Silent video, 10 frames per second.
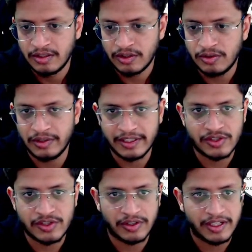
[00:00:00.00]
Cool, it's
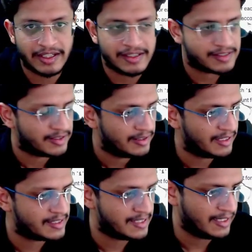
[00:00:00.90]
okay, I guess. Let
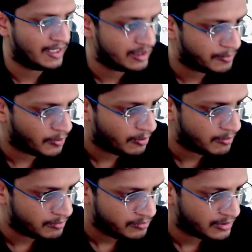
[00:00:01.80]
us take another
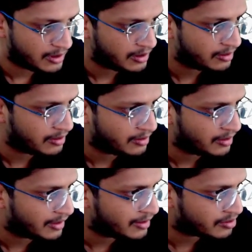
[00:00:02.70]
problem.
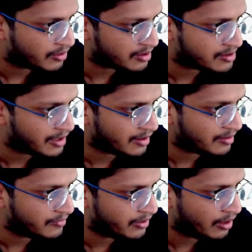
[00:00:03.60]
Like this was like
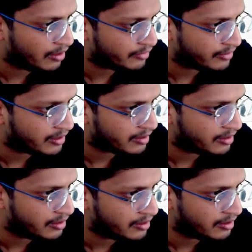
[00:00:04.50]
way off
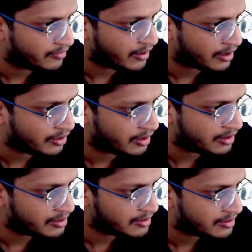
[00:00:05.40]
in
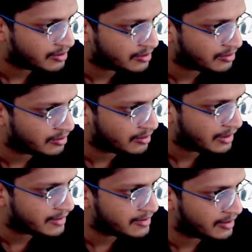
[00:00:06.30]
factorials. So
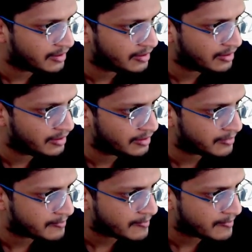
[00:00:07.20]
let's see.